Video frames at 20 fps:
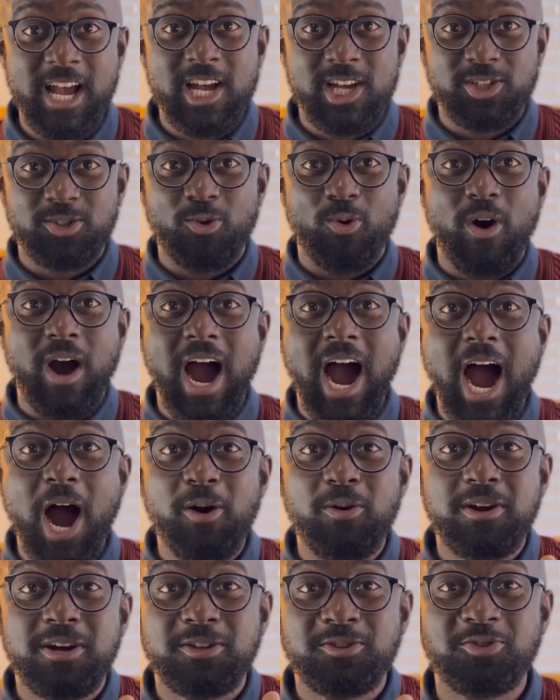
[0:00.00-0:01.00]
So how
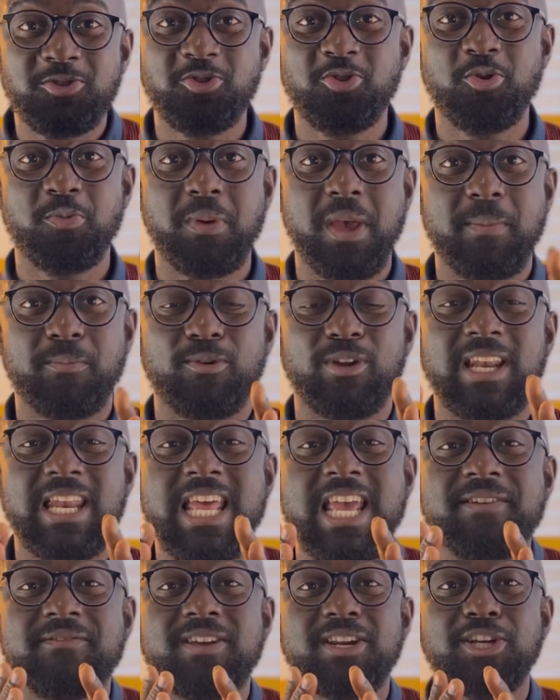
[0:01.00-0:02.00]
can two people
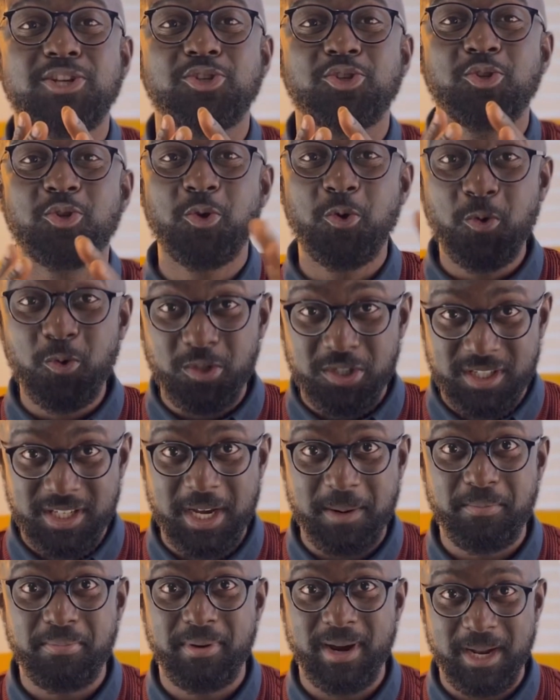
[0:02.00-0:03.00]
living in two
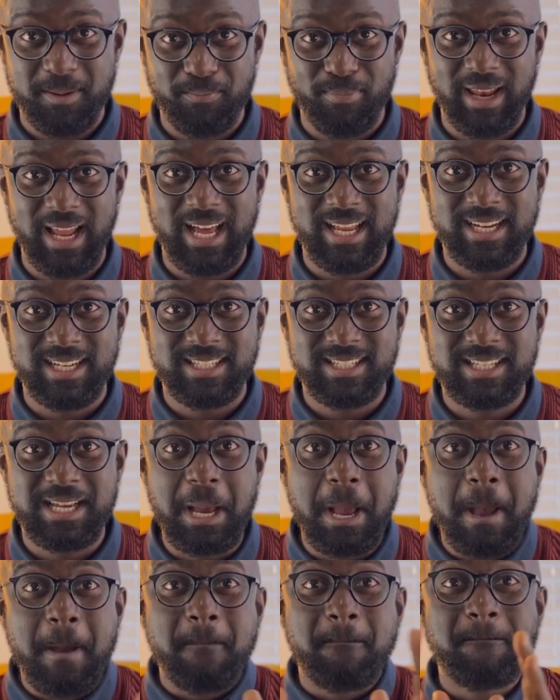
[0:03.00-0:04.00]
separate planets
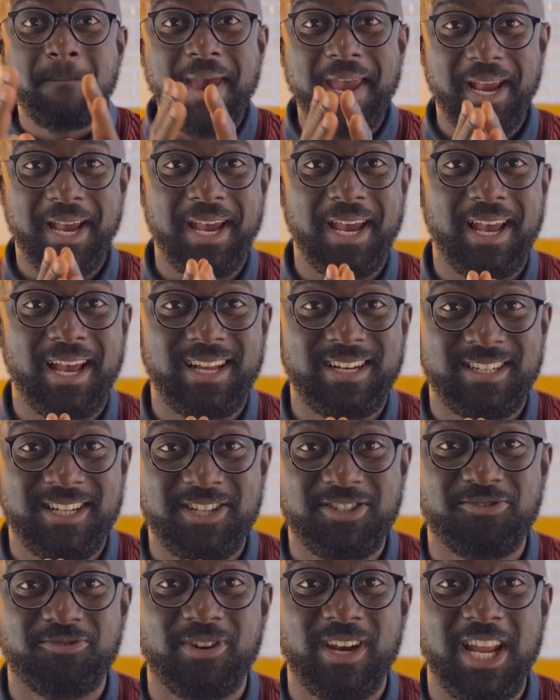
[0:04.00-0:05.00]
make
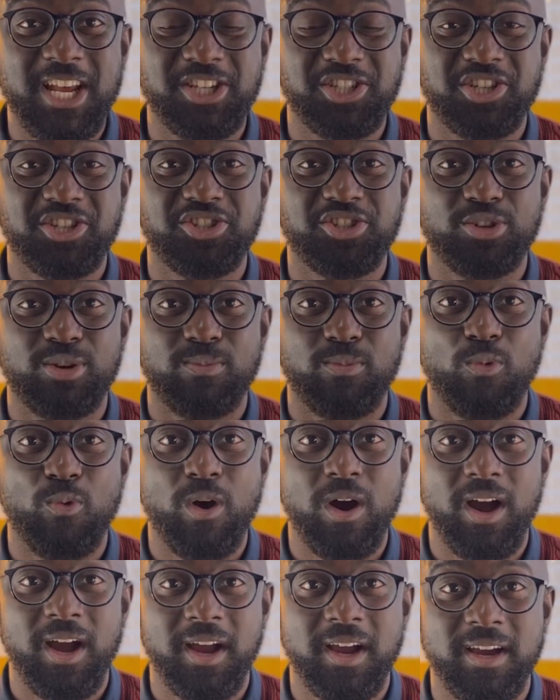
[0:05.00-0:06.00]
this relationship
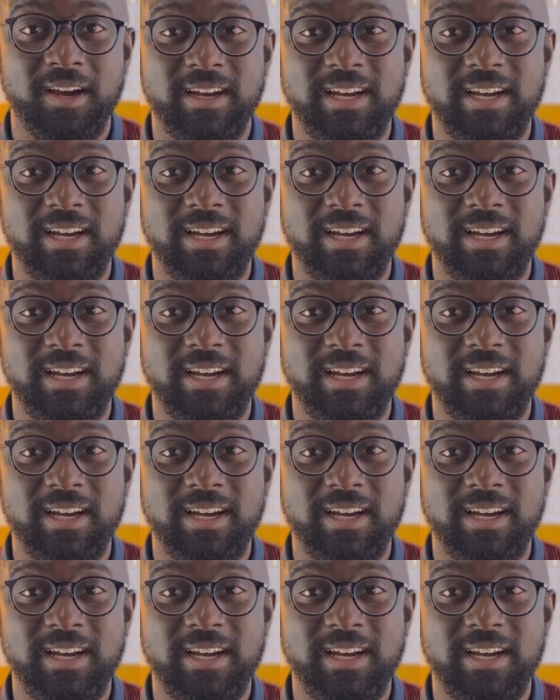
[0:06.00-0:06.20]
work?